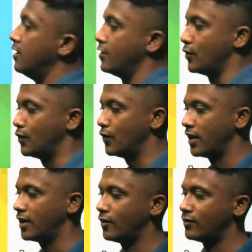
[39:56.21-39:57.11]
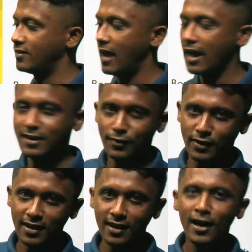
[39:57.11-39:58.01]
to do any of this
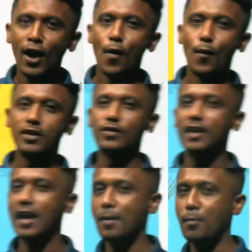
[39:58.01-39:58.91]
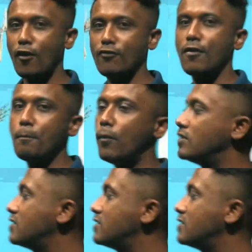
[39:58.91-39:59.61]
activity without the help of bones,